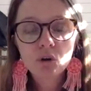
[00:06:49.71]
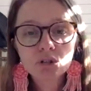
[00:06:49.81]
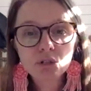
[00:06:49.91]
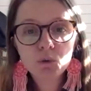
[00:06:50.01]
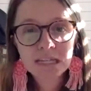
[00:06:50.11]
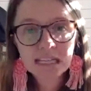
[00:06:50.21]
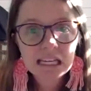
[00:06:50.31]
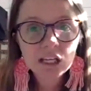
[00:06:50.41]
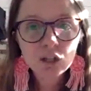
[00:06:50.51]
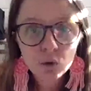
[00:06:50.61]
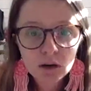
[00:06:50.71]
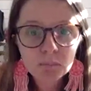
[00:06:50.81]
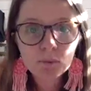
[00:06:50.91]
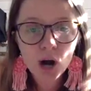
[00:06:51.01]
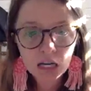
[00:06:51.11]
tweaking your
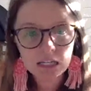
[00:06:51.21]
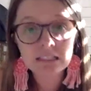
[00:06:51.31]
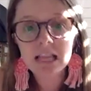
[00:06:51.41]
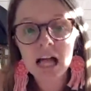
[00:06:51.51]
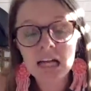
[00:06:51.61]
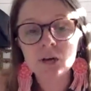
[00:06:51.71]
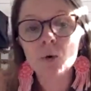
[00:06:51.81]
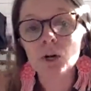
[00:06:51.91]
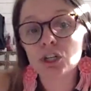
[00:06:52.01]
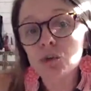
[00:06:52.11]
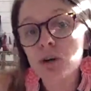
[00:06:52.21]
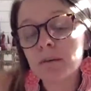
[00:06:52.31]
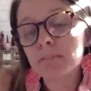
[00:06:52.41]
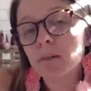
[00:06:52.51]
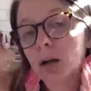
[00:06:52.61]
product line or
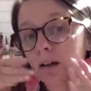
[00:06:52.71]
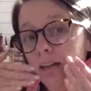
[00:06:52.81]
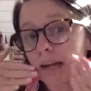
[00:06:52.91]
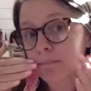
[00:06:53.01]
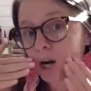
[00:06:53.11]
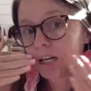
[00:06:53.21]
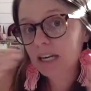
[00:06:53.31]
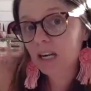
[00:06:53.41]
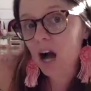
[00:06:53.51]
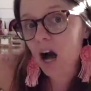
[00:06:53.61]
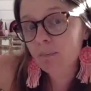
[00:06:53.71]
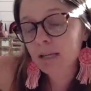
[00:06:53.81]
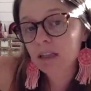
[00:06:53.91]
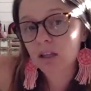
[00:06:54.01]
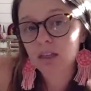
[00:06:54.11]
your like marketing
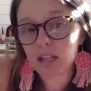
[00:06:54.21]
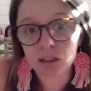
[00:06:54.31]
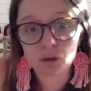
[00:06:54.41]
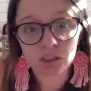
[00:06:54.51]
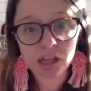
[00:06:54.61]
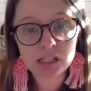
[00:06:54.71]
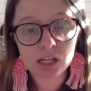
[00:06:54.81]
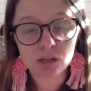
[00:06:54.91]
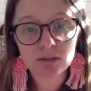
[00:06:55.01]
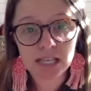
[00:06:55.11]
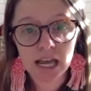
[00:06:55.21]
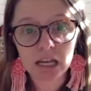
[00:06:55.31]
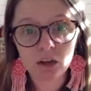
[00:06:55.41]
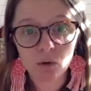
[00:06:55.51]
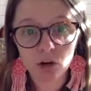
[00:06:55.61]
copy, the things that you
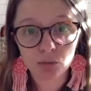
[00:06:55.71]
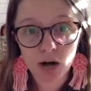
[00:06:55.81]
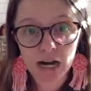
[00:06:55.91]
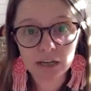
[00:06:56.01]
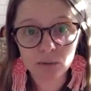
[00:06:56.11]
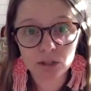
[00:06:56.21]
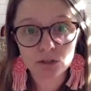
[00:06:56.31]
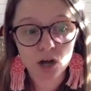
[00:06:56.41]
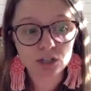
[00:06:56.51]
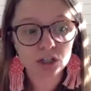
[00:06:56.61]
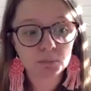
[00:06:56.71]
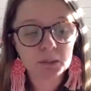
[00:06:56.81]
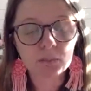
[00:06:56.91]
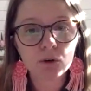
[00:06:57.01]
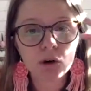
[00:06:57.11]
say or write when you talk to your
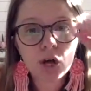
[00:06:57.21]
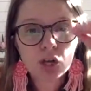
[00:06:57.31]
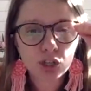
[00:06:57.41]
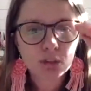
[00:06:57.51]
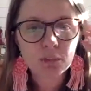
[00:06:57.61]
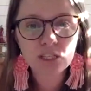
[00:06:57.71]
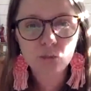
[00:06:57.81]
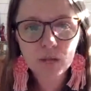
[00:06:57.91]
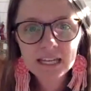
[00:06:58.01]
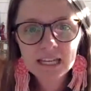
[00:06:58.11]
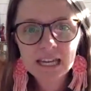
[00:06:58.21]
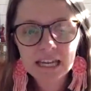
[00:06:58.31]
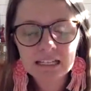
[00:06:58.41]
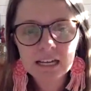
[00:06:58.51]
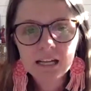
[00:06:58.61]
people. You could be tweaking
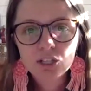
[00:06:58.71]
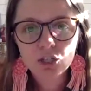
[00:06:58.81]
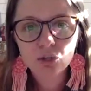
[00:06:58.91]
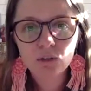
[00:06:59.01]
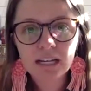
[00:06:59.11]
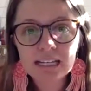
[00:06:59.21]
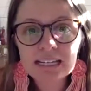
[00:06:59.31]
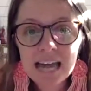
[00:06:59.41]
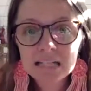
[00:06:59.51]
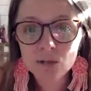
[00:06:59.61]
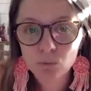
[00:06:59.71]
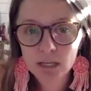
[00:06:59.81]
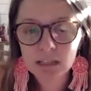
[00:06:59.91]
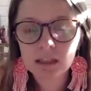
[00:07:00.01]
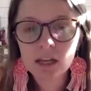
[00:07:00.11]
it to connect
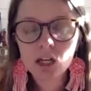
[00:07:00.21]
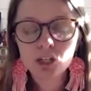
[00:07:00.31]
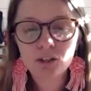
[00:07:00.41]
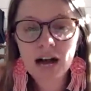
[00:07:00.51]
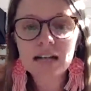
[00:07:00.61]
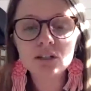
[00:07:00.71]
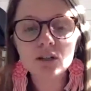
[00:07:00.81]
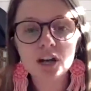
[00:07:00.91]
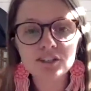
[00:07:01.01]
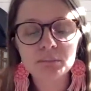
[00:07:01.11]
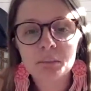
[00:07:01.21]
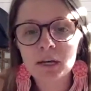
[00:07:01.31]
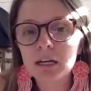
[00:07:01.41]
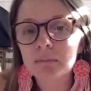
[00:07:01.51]
with your ideal customer better,